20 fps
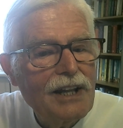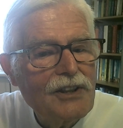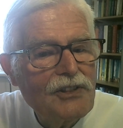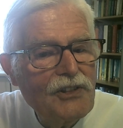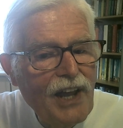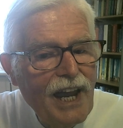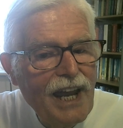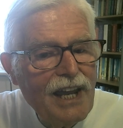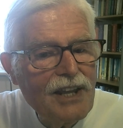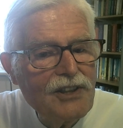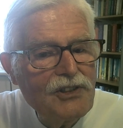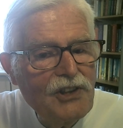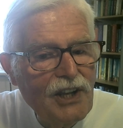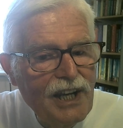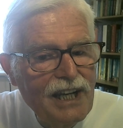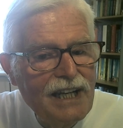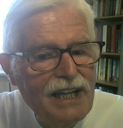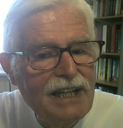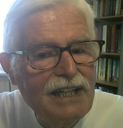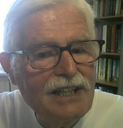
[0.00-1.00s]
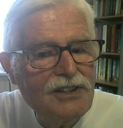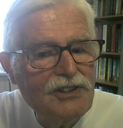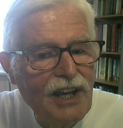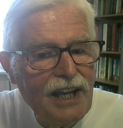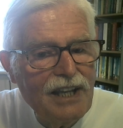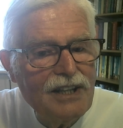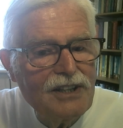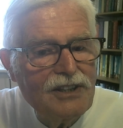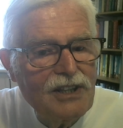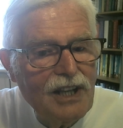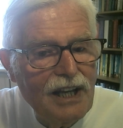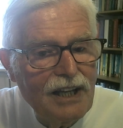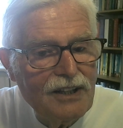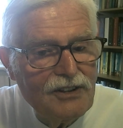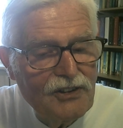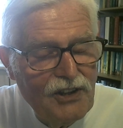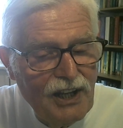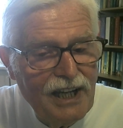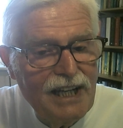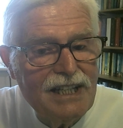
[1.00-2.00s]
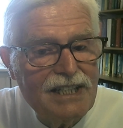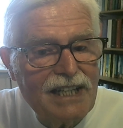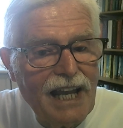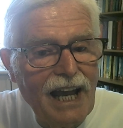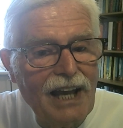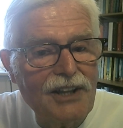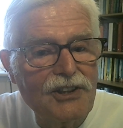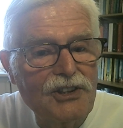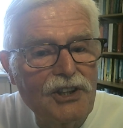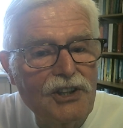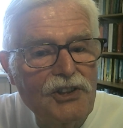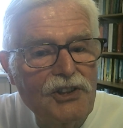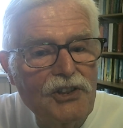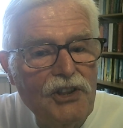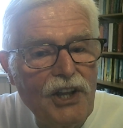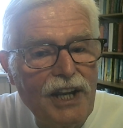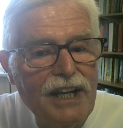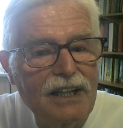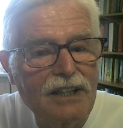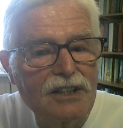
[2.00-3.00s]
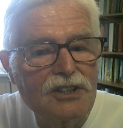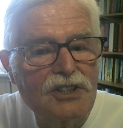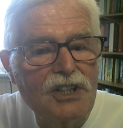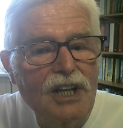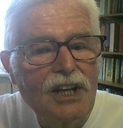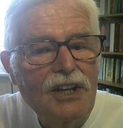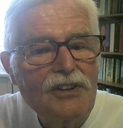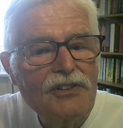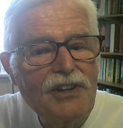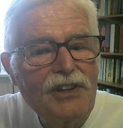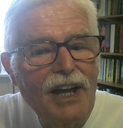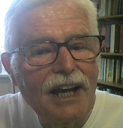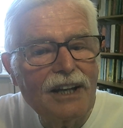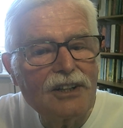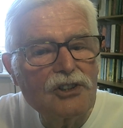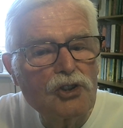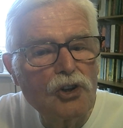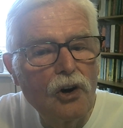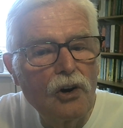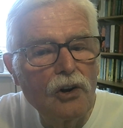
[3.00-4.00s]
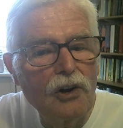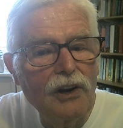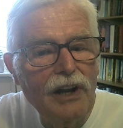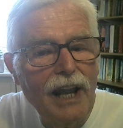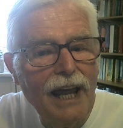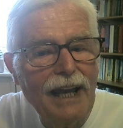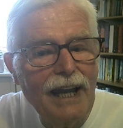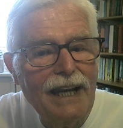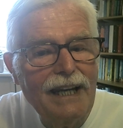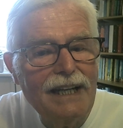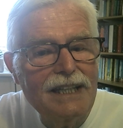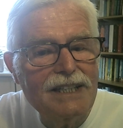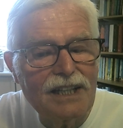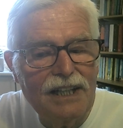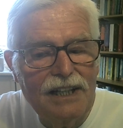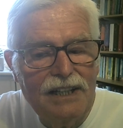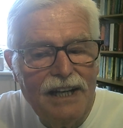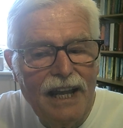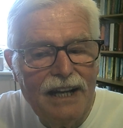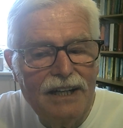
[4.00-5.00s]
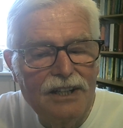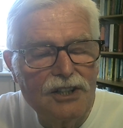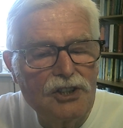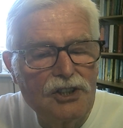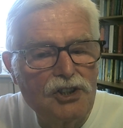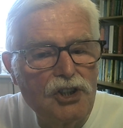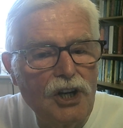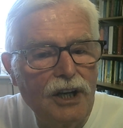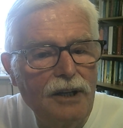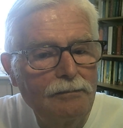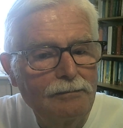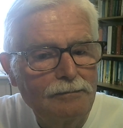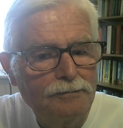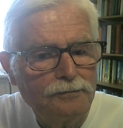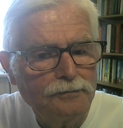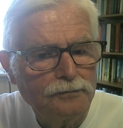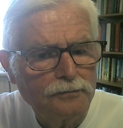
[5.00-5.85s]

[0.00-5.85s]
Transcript: these are the things that draw light and energy